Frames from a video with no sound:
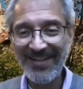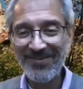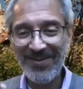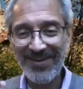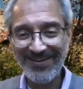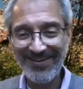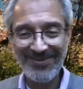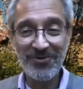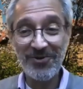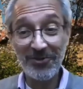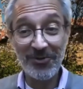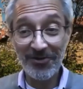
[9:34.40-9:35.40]
We could do
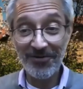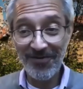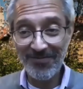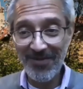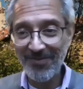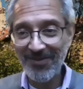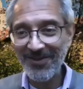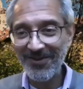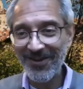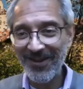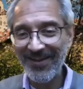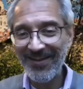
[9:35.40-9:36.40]
calligraphy maybe,
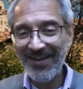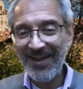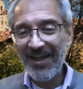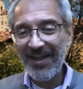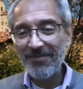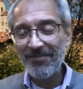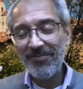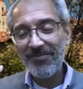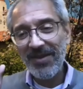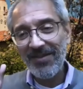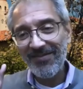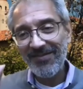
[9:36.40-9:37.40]
okay.
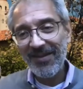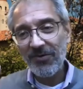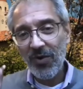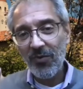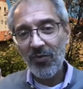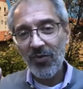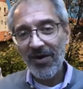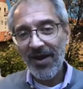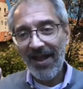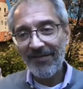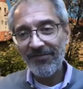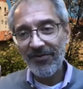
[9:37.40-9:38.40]
Instead, what we're
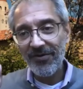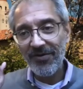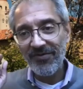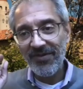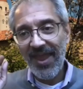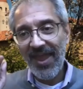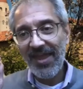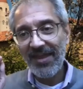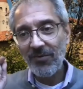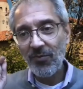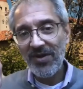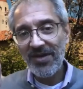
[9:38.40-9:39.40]
after is,
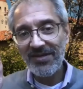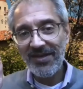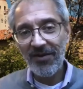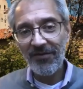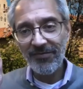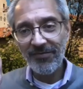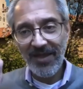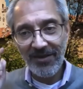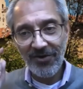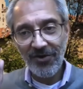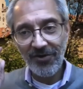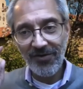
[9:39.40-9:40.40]
can we tell from that
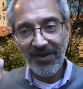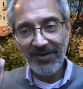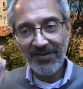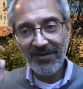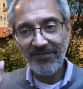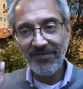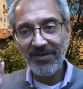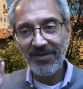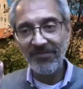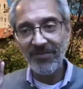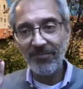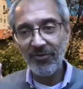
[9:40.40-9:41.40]
neural activity
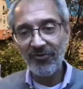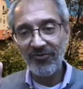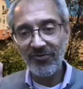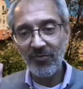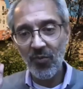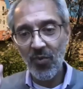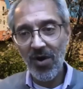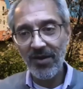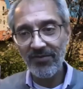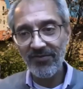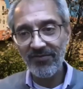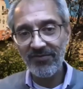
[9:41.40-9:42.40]
if the person
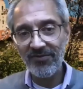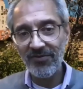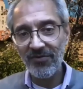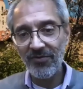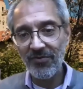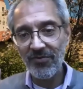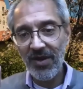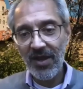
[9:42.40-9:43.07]
wants to